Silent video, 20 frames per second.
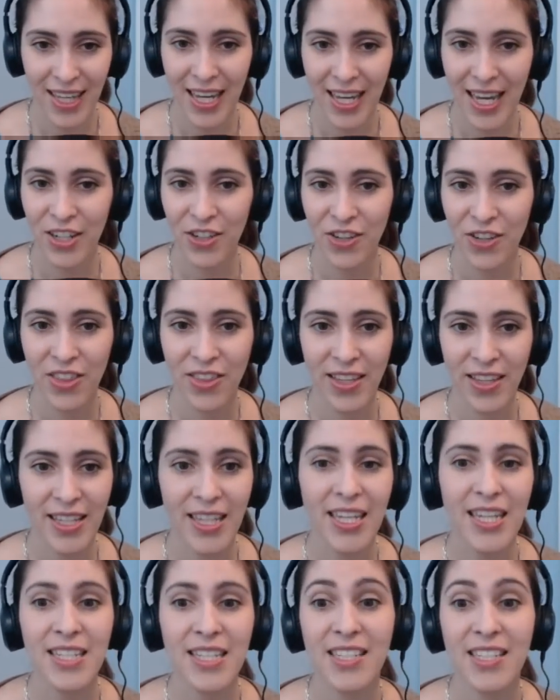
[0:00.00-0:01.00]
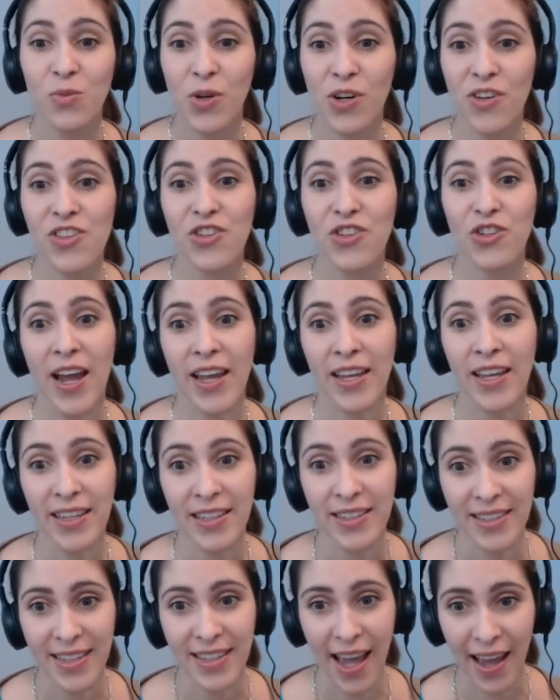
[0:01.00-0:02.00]
And you think, mm-hmm. is it worth trying it
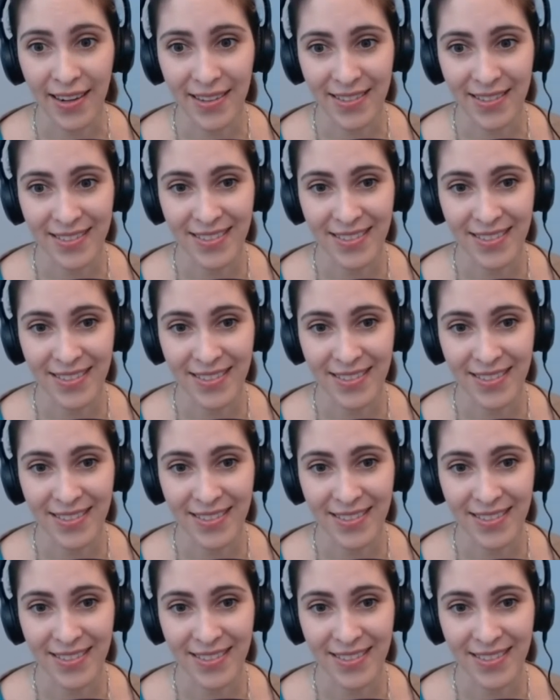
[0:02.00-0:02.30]
again?